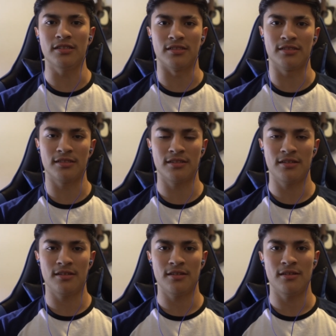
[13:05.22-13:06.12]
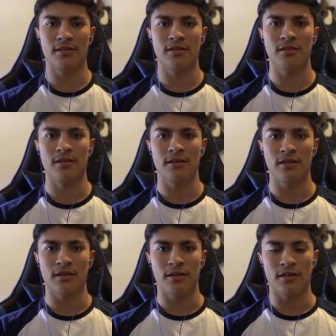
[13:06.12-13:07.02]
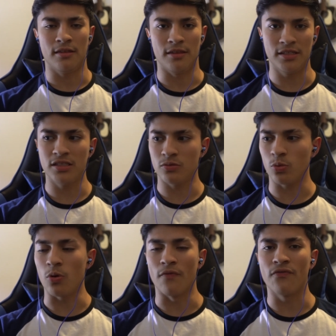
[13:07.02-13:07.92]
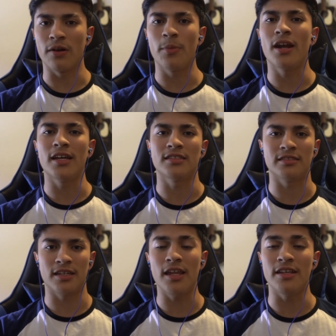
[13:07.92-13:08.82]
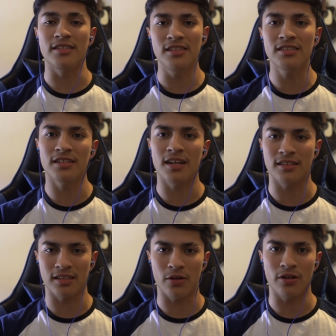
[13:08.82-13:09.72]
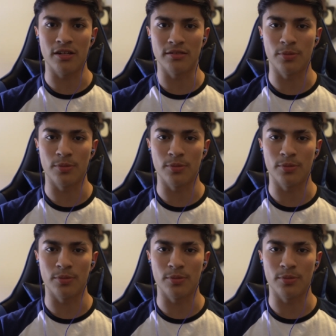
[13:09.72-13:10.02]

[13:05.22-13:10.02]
is this is what feminized society sees it as nowadays